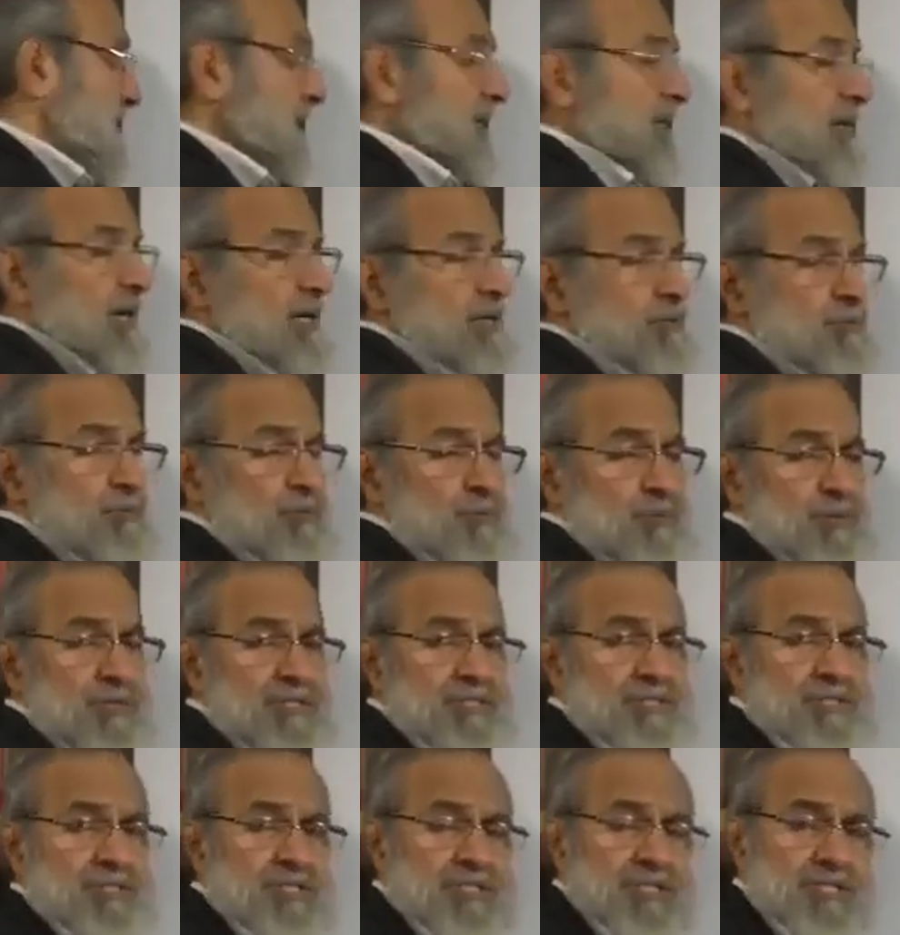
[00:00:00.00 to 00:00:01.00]
a noun
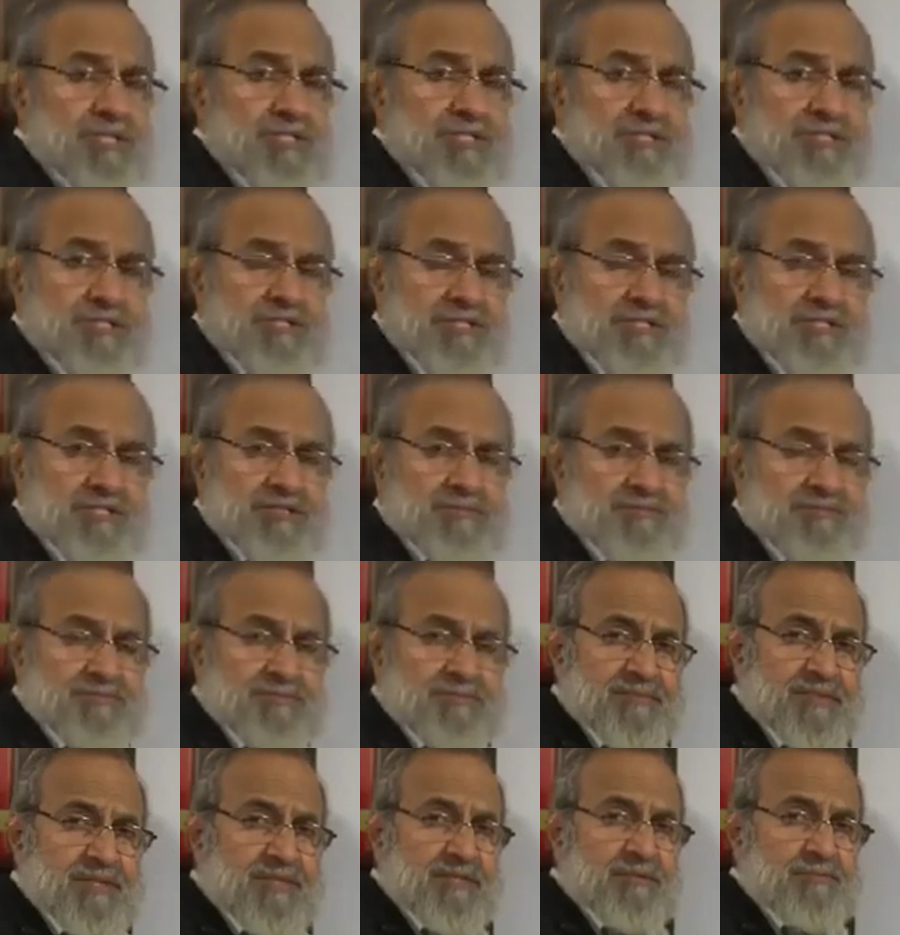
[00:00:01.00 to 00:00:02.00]
which is
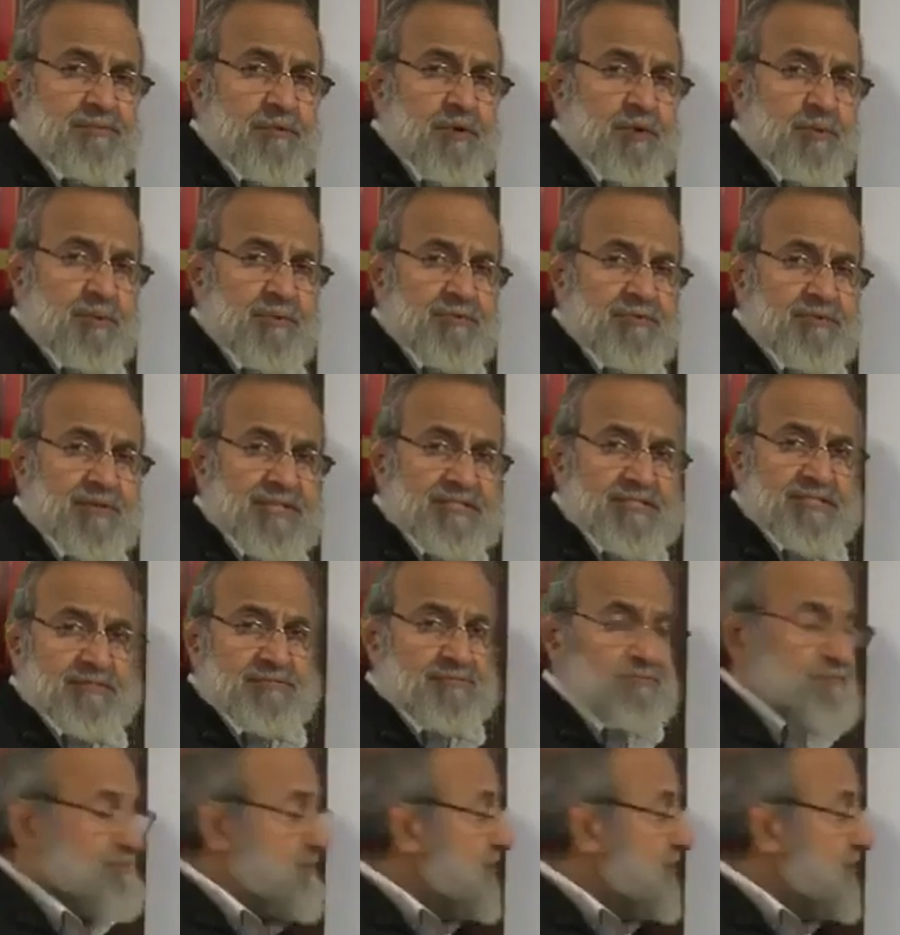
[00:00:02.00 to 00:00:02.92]
in the form of nasab,